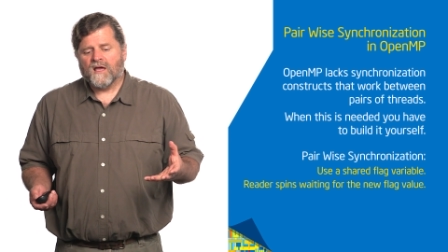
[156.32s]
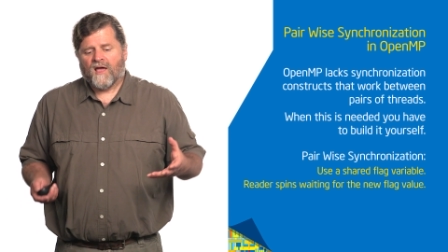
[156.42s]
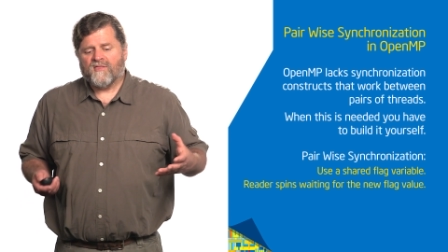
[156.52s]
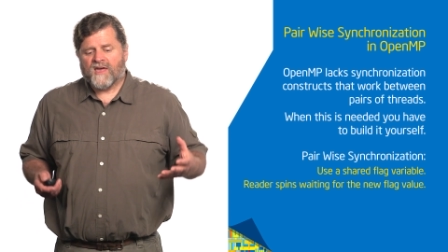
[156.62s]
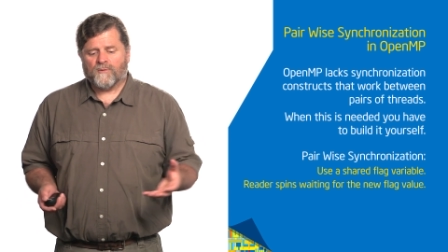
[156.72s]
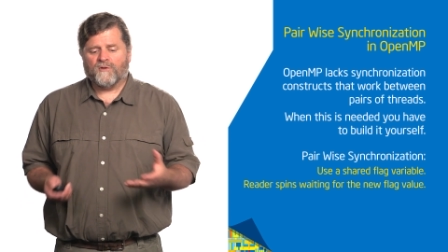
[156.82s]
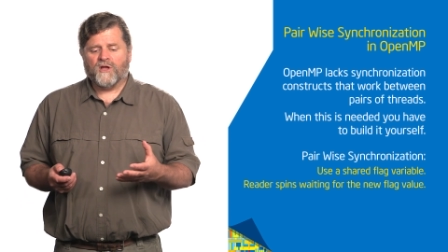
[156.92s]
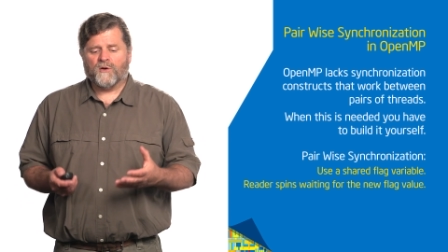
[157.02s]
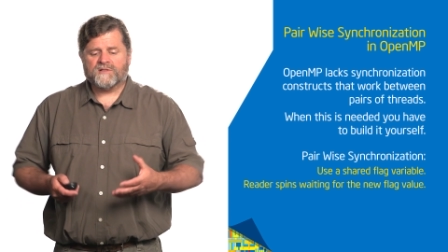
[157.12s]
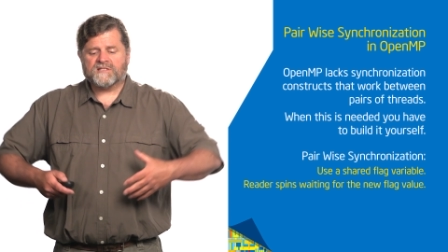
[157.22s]
and then it will
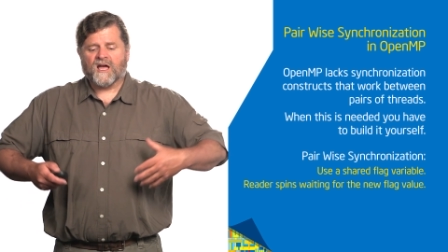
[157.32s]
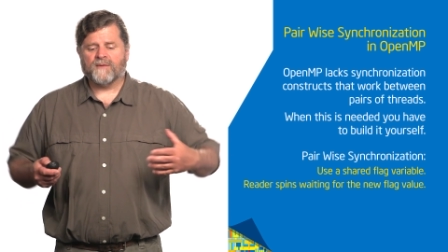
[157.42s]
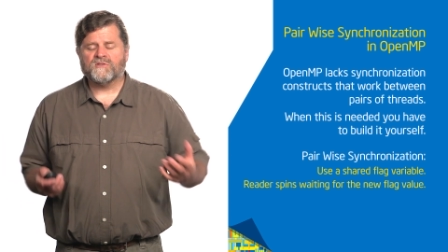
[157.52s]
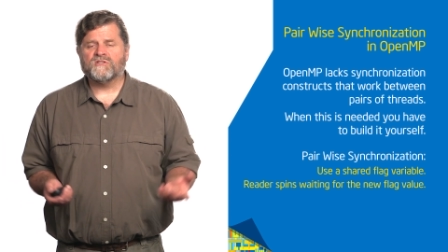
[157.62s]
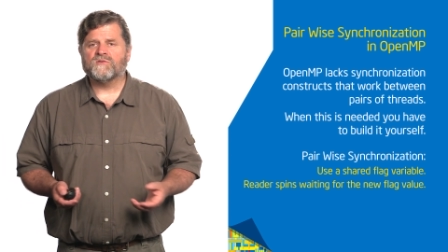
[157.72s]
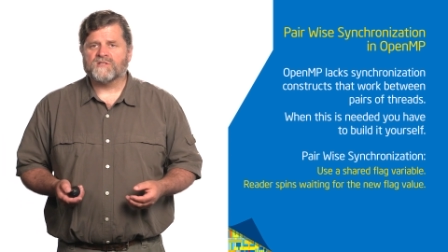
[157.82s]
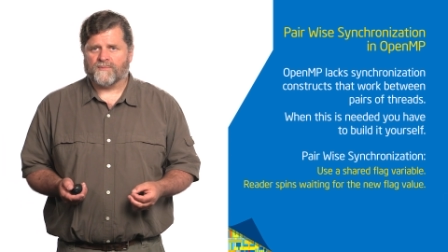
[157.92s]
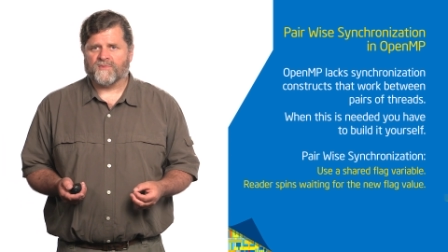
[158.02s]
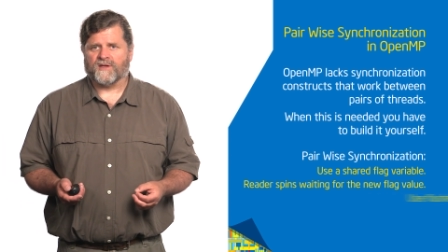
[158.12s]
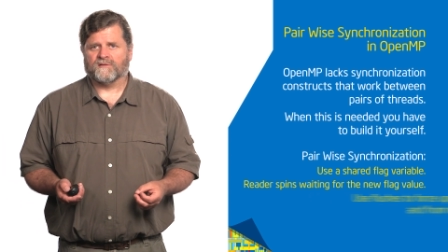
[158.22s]
know it's time to do
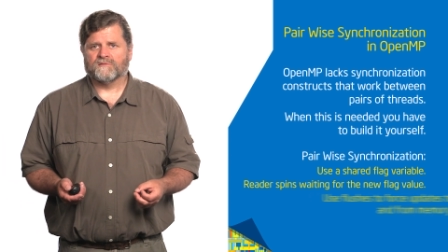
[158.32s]
something.